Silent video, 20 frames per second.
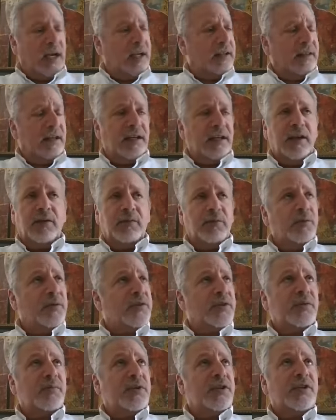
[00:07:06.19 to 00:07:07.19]
I think he threw the
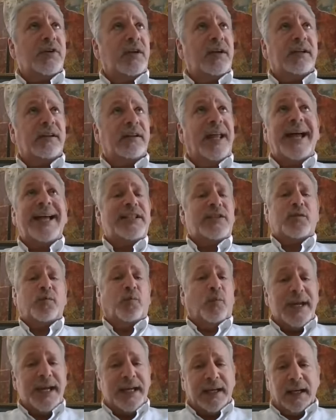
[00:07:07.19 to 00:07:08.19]
switch on it last
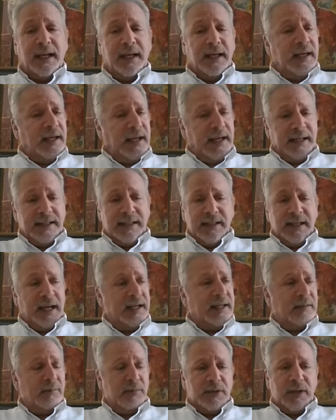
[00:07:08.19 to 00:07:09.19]
week, and it, and
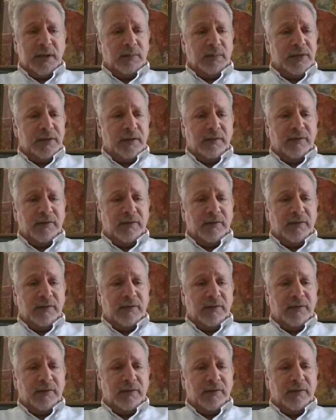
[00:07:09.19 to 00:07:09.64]
that, was that,